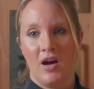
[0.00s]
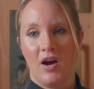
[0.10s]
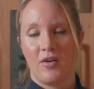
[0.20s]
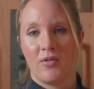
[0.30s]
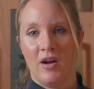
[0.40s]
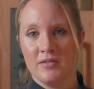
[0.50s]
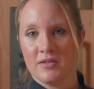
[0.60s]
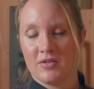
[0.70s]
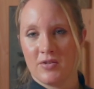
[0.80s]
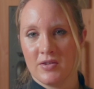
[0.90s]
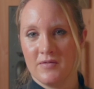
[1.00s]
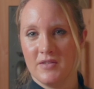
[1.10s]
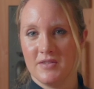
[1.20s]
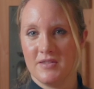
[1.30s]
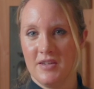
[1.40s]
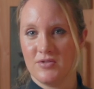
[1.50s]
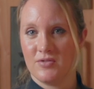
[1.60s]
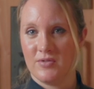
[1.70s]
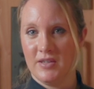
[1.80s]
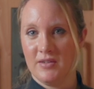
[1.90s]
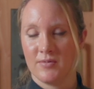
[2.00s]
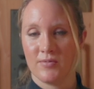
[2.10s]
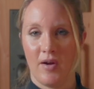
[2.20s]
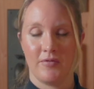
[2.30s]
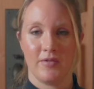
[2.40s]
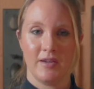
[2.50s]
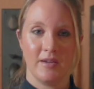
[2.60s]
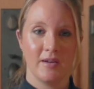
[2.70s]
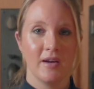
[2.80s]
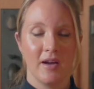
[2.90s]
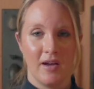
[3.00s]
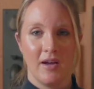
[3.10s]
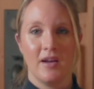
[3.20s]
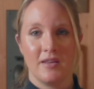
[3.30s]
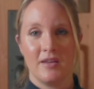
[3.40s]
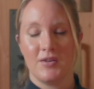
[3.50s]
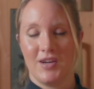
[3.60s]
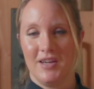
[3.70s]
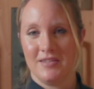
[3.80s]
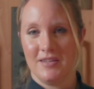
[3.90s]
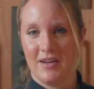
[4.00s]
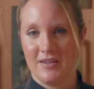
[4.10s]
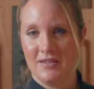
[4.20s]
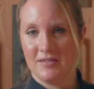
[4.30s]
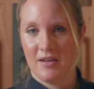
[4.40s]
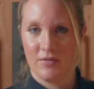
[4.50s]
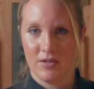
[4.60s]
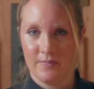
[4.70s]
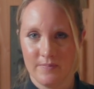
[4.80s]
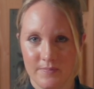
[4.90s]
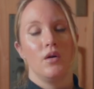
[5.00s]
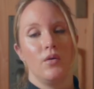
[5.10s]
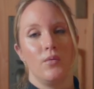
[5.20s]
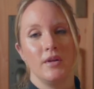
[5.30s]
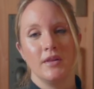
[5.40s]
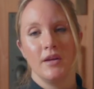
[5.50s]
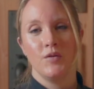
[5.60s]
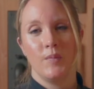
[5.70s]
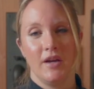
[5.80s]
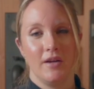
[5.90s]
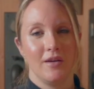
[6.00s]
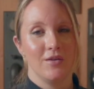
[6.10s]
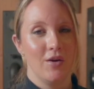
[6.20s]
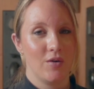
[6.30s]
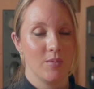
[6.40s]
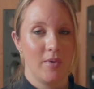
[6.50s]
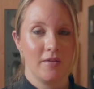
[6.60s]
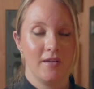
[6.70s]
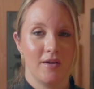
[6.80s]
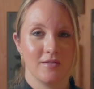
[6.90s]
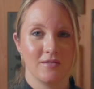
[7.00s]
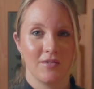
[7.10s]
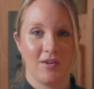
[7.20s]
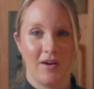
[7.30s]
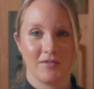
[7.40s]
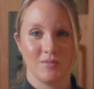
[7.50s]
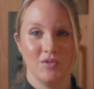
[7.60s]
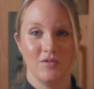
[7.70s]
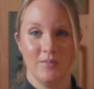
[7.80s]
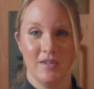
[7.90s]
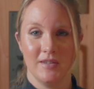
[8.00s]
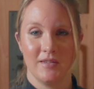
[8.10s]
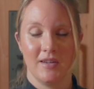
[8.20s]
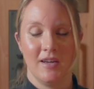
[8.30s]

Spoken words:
around the turn of the century, roughly the year 1897. One thing you might not know about the arts and crafts movement